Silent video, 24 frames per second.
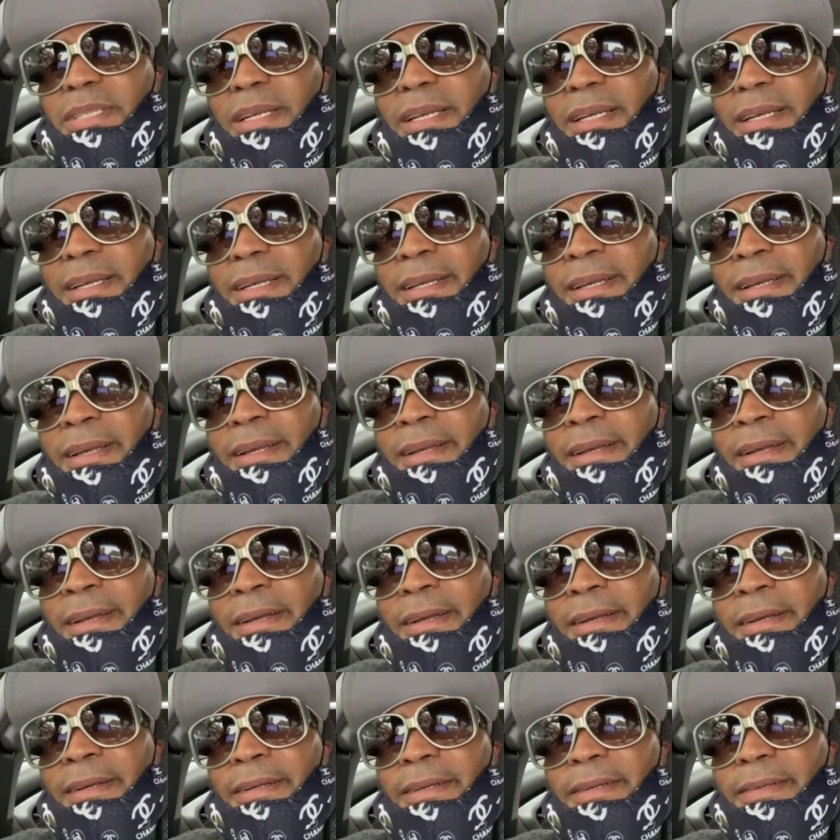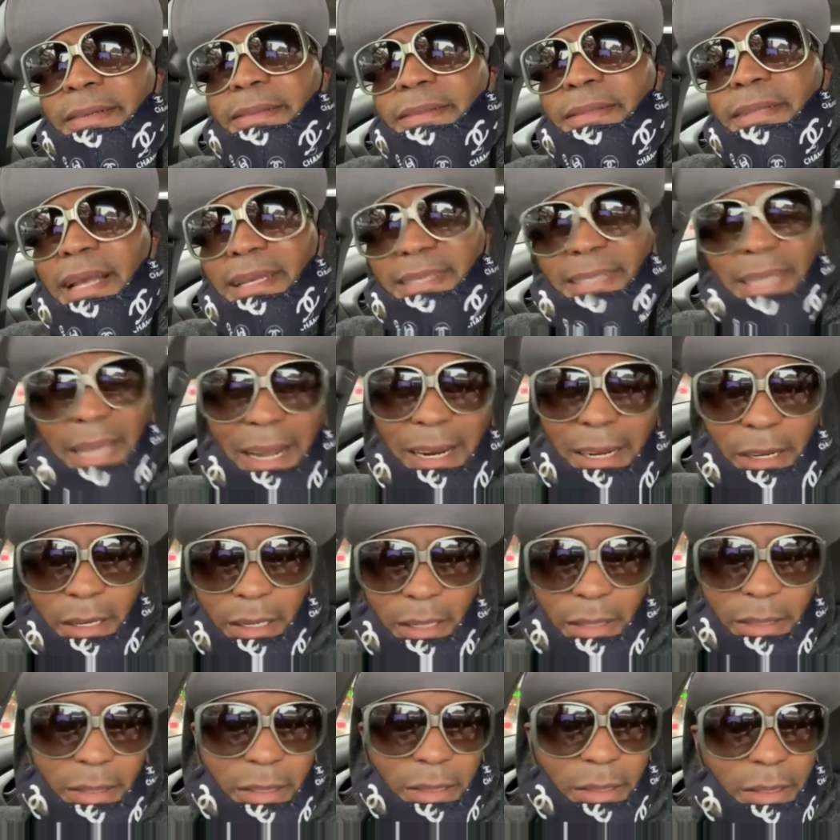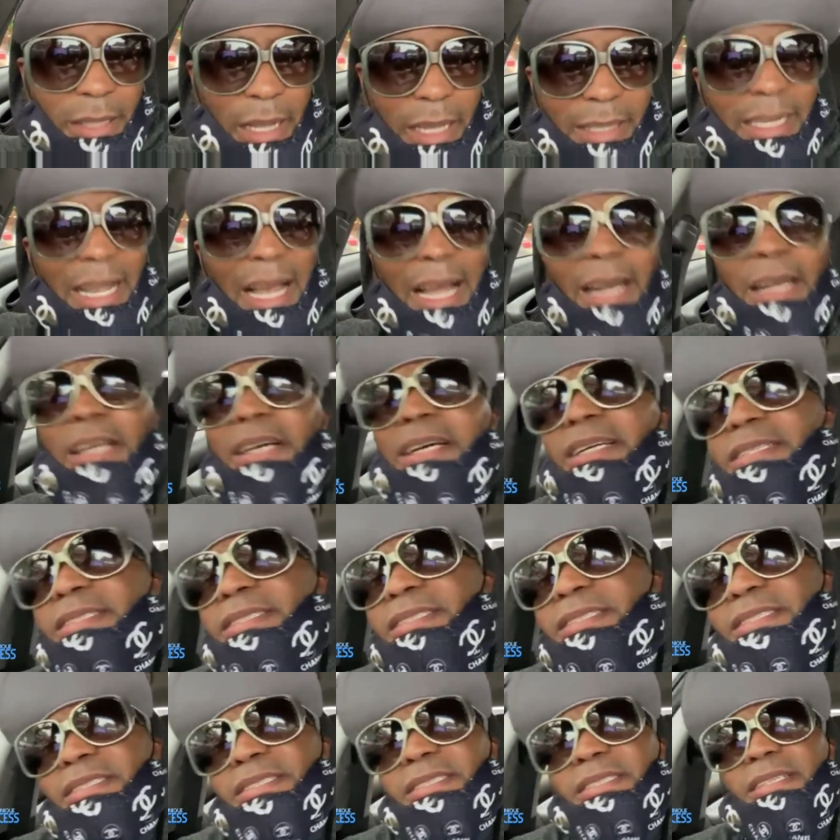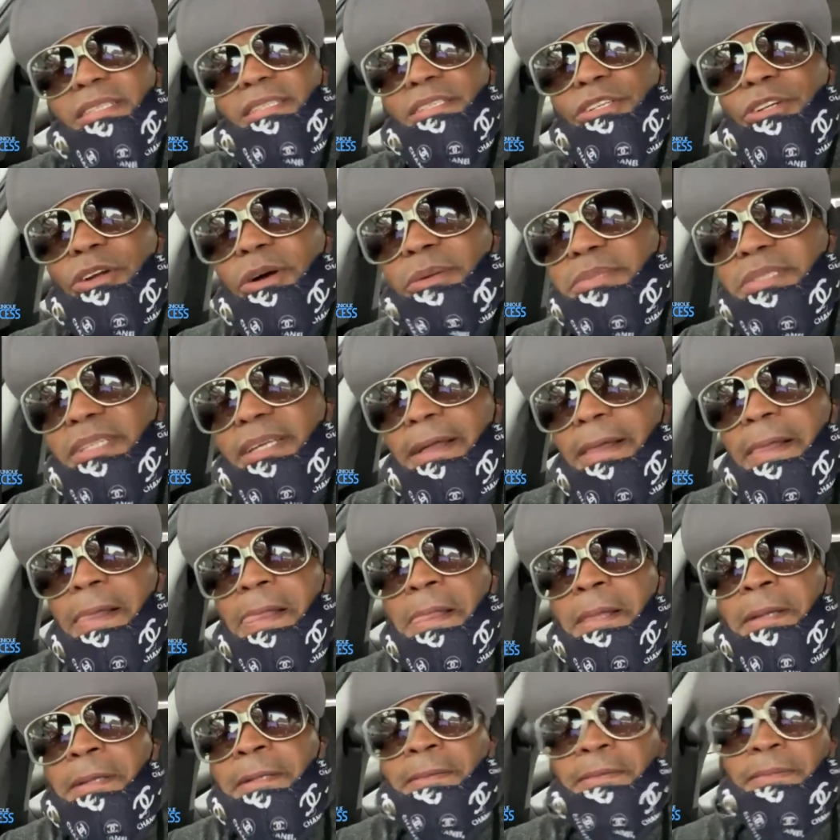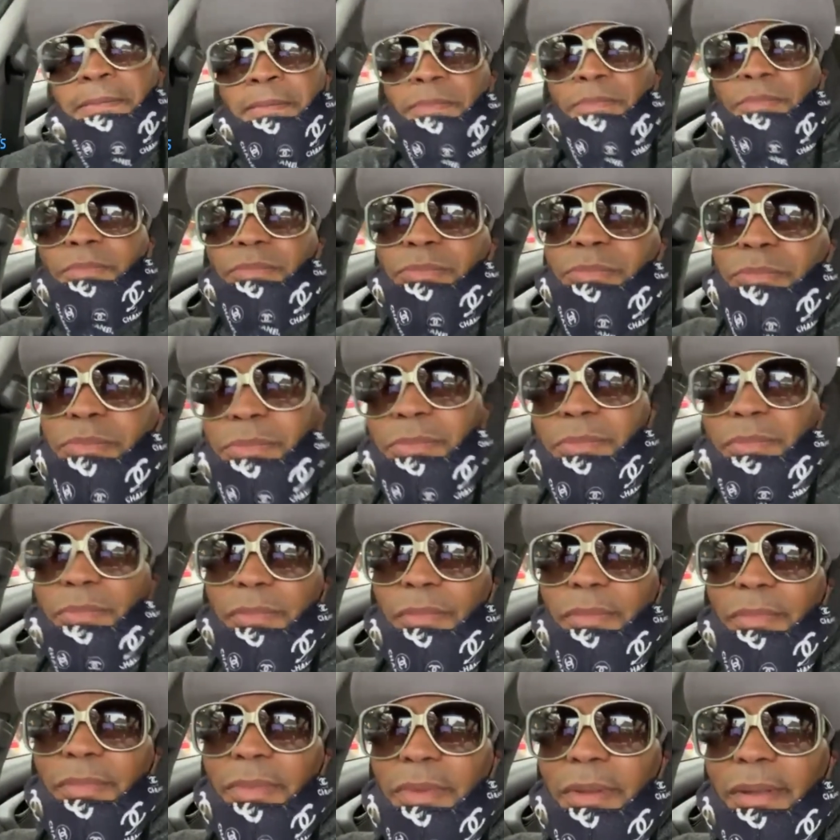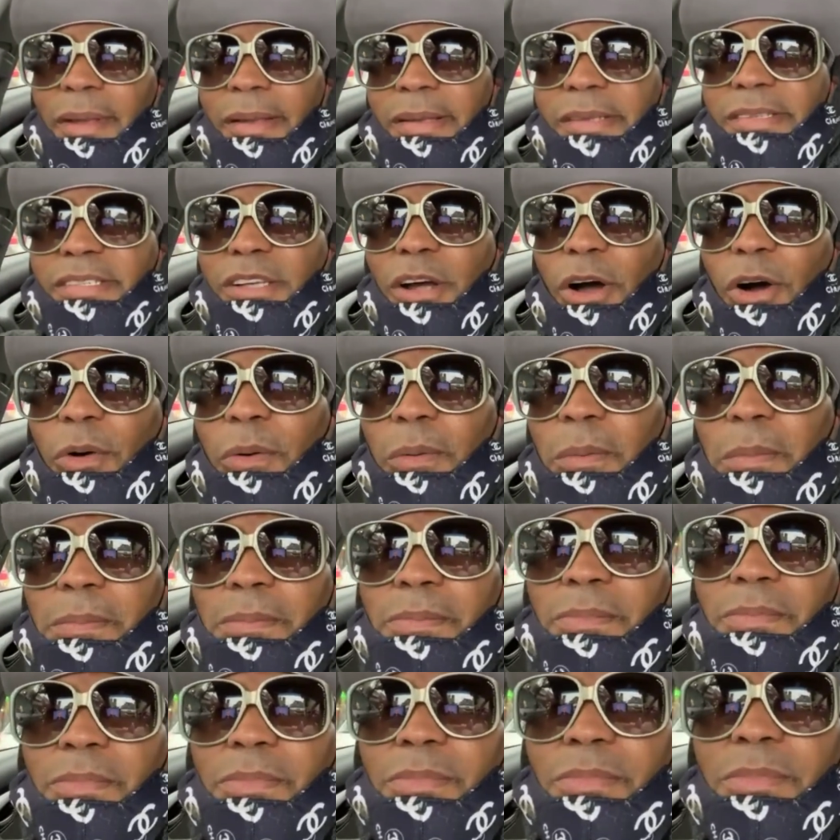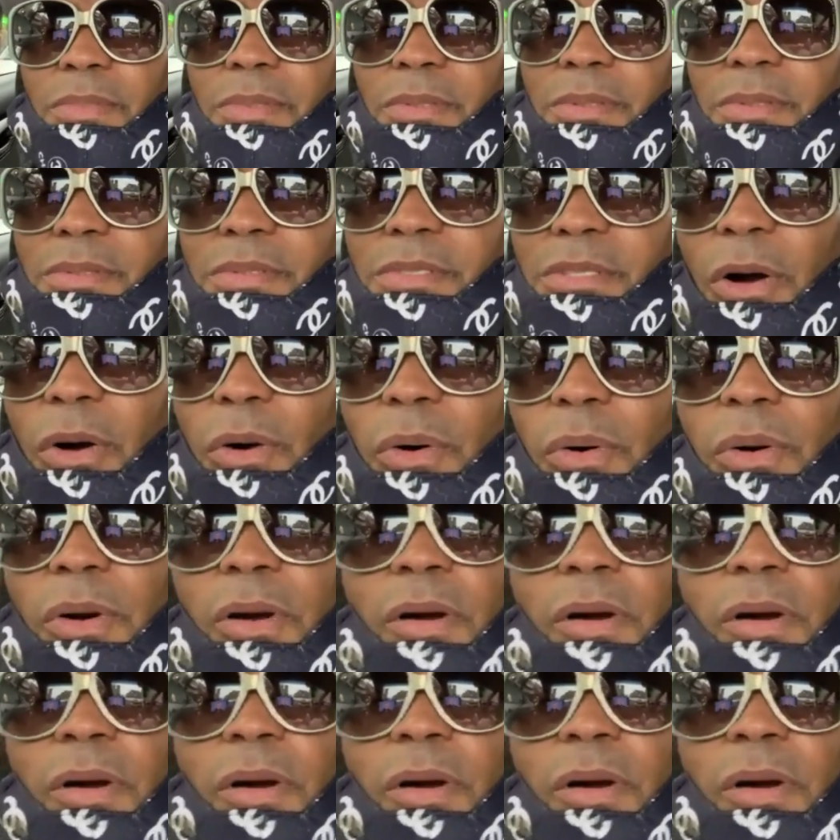I'm saying? That's, that's how I look at the, that's how I look at the shit. You know what I'm saying? Well, so, so